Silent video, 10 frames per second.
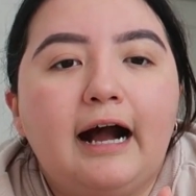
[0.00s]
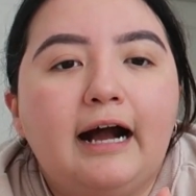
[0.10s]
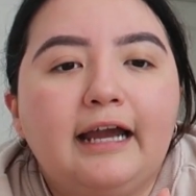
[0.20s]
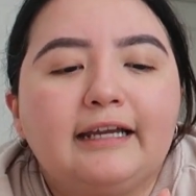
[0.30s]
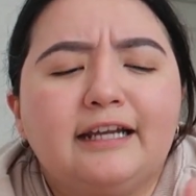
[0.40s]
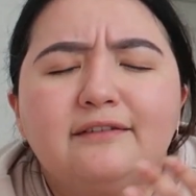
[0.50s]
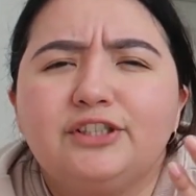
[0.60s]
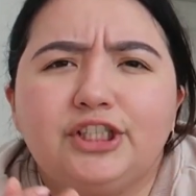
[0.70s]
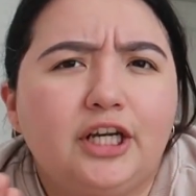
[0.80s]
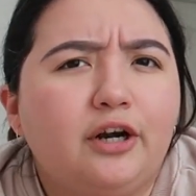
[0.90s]
I kind of
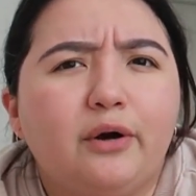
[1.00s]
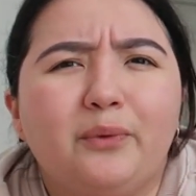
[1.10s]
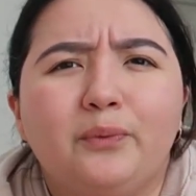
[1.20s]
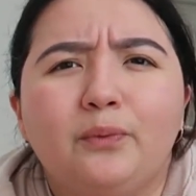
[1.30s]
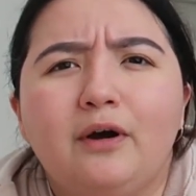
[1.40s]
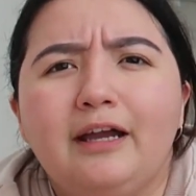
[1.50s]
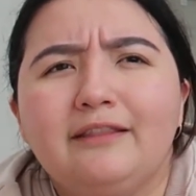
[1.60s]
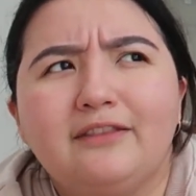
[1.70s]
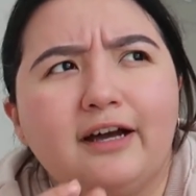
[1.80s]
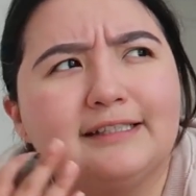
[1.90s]
share
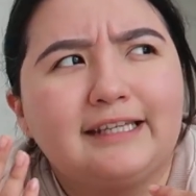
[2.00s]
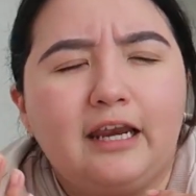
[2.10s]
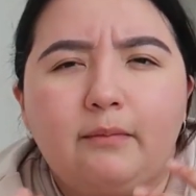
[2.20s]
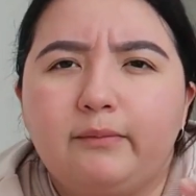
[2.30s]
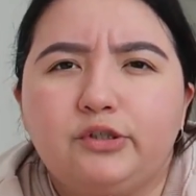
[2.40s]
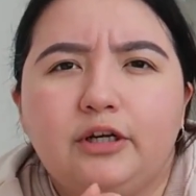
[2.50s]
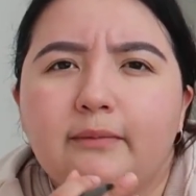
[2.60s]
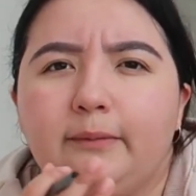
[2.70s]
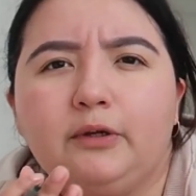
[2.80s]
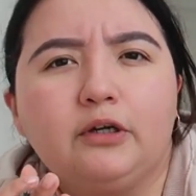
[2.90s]
what thoughts came up during
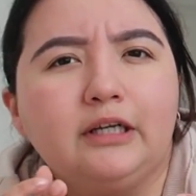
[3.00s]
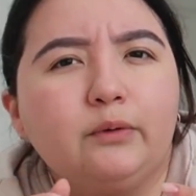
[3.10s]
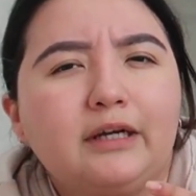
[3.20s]
my period,